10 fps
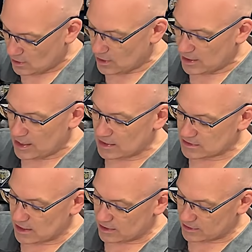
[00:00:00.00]
it has
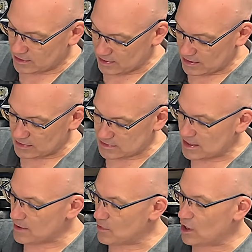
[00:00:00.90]
a cadet's
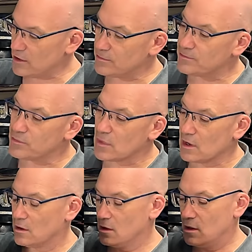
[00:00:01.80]
name on it.
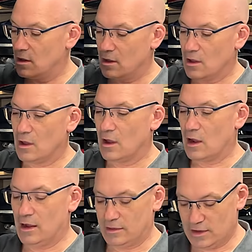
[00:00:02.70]

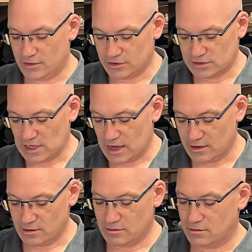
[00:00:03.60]
On the other
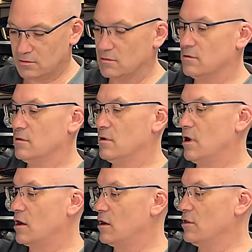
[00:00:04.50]
side
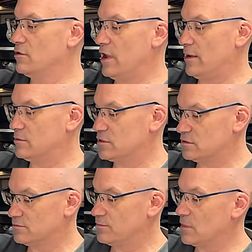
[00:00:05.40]
are other
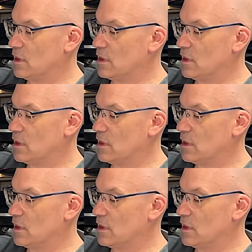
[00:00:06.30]
names.